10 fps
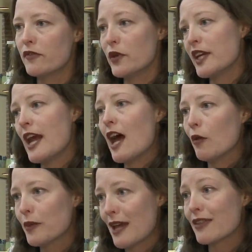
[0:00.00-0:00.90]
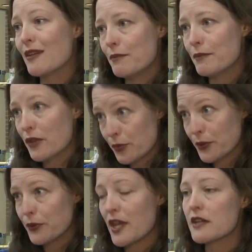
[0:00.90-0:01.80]
and if we can help get them
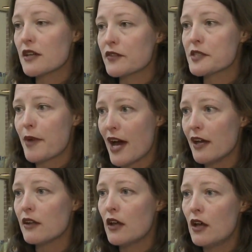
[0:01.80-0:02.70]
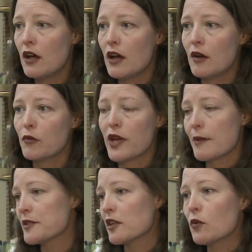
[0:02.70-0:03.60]
through that tough spot, we
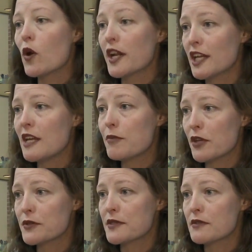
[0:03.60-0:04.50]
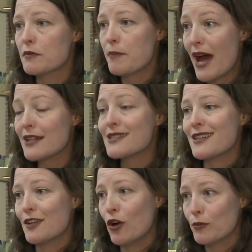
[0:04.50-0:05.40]
absolutely want to keep those
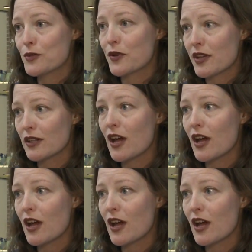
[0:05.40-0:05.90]
pets in homes where they're